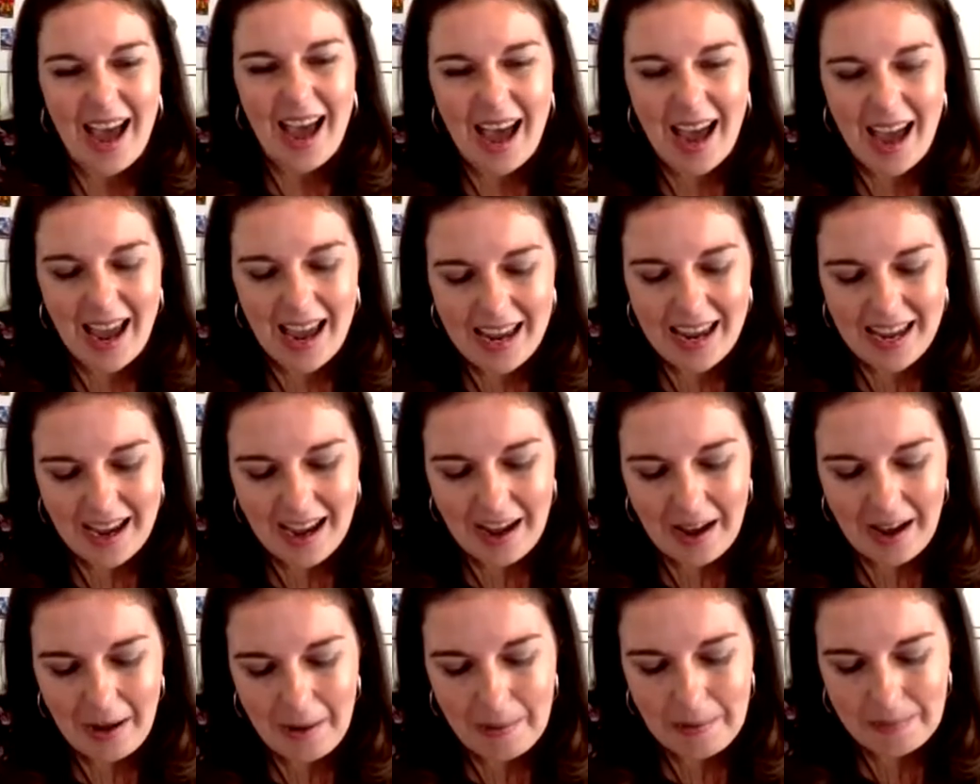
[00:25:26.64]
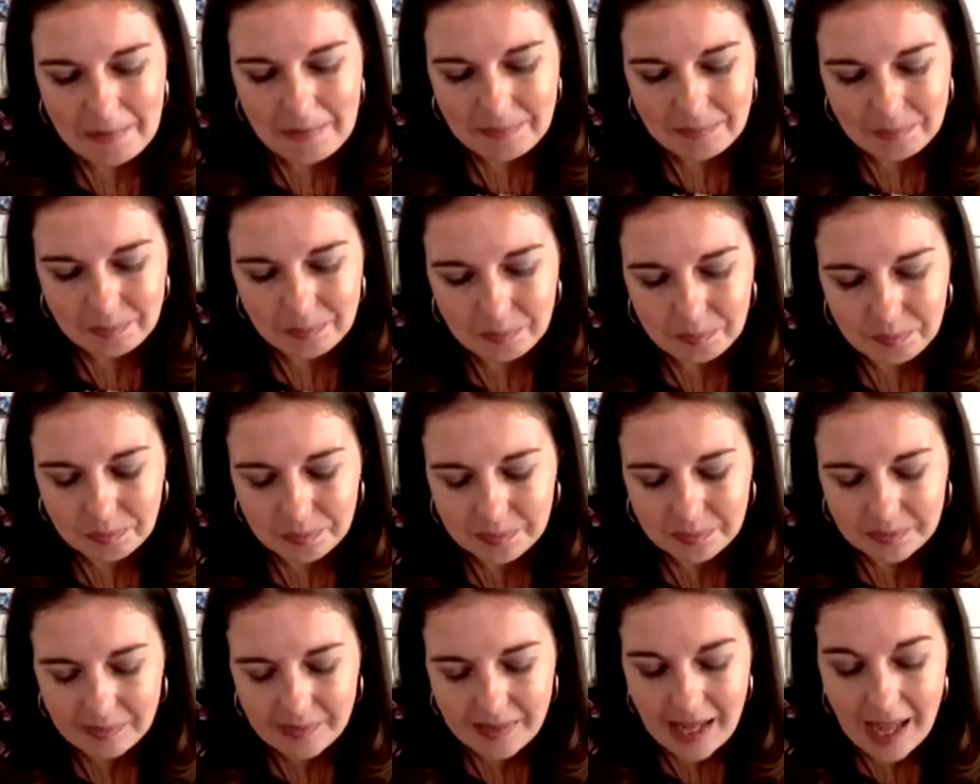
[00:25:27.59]
I, um,
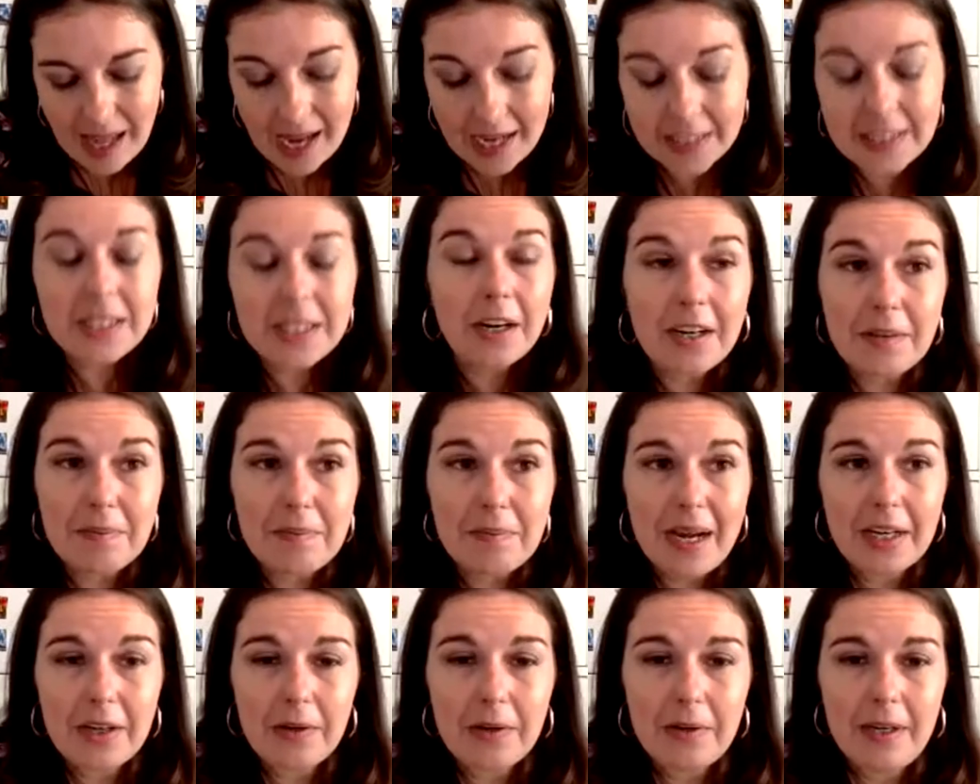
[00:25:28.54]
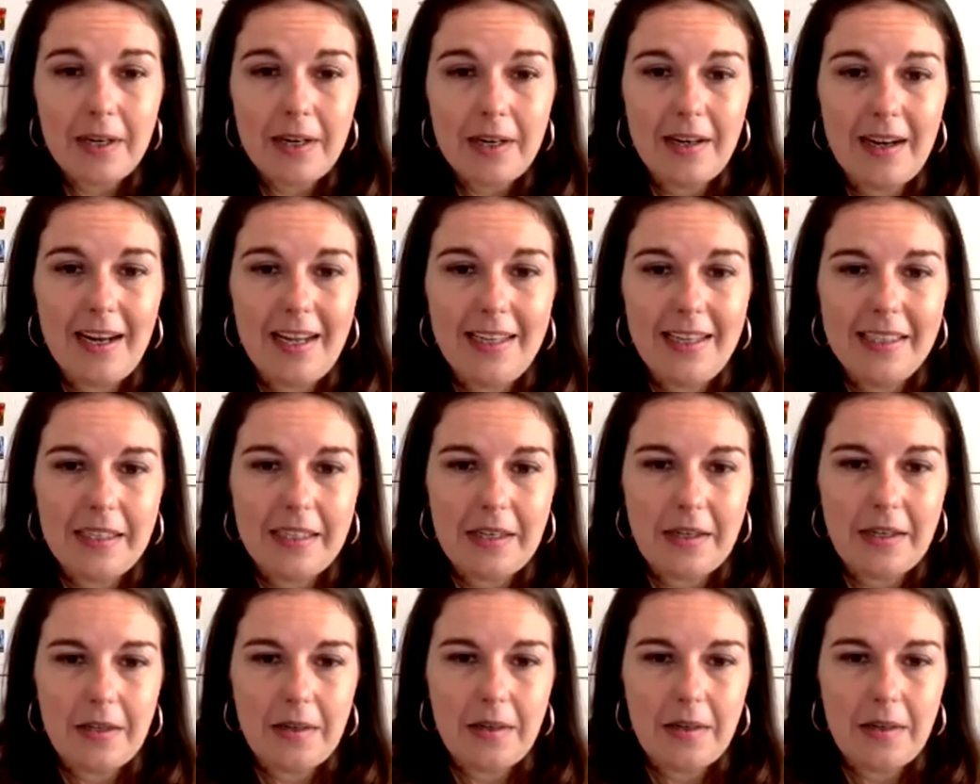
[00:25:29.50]
I started my career as a